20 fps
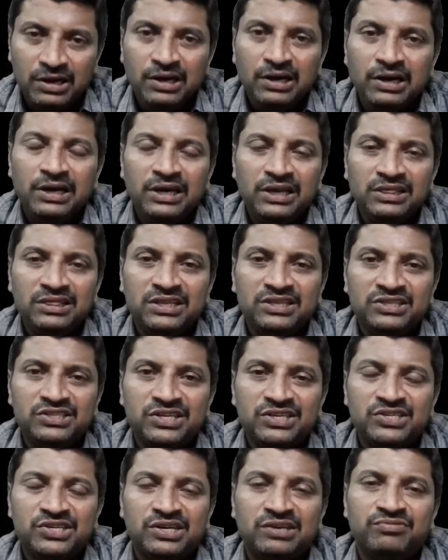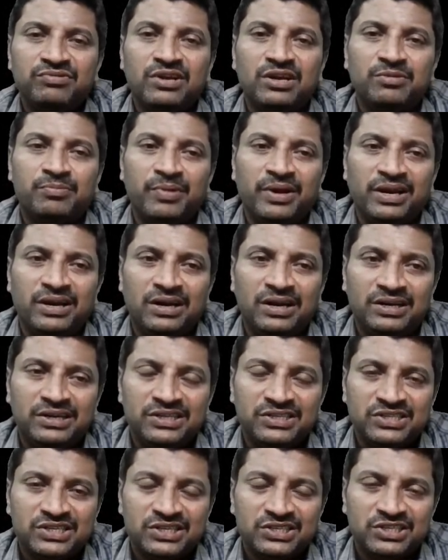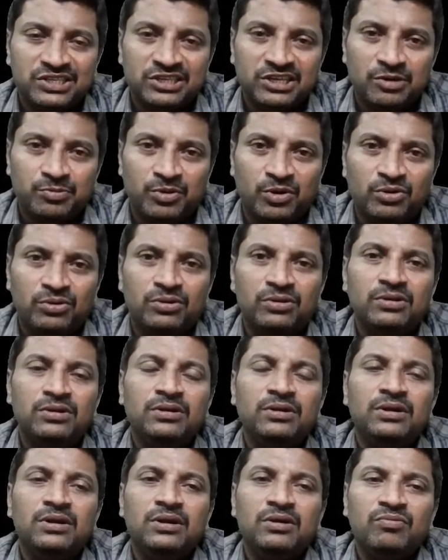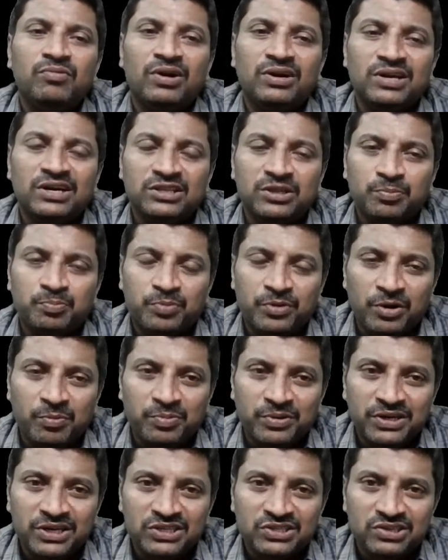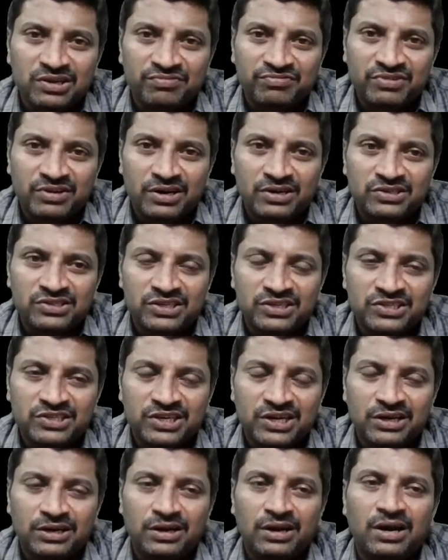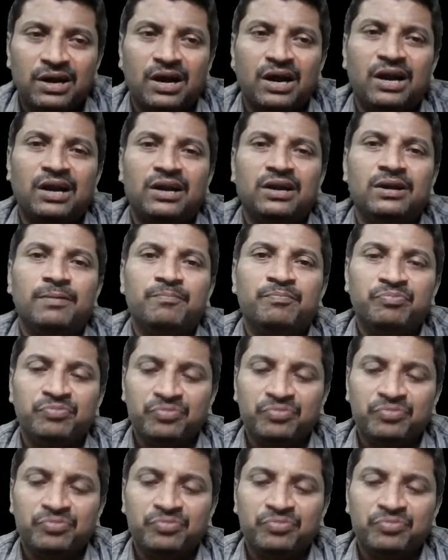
In this session, we are mainly discussing about what are the properties of transaction and